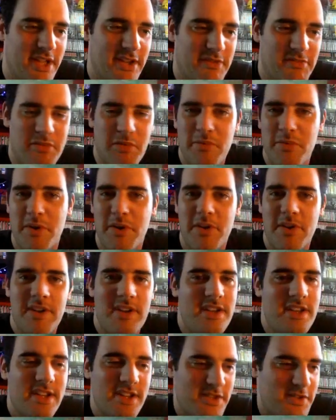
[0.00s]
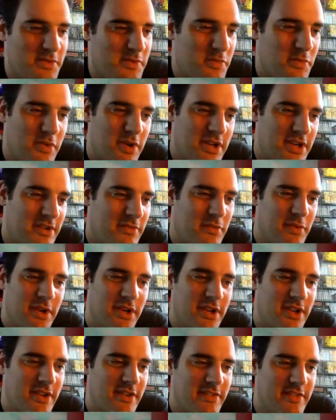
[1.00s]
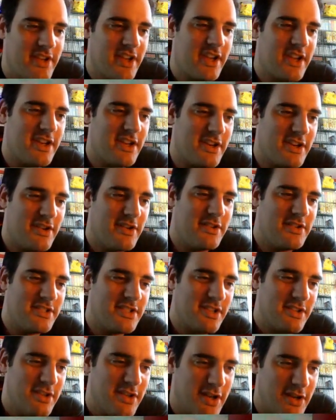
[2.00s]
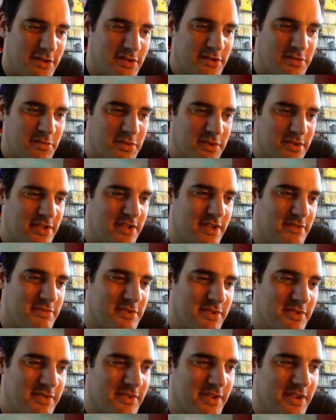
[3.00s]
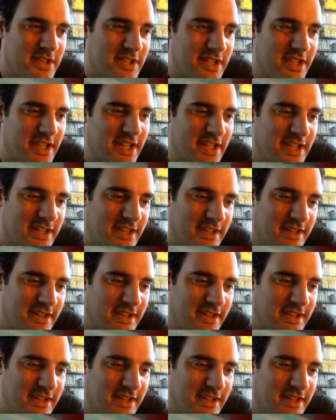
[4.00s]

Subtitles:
That was probably a 1.5 second loss, so loads more time to find there.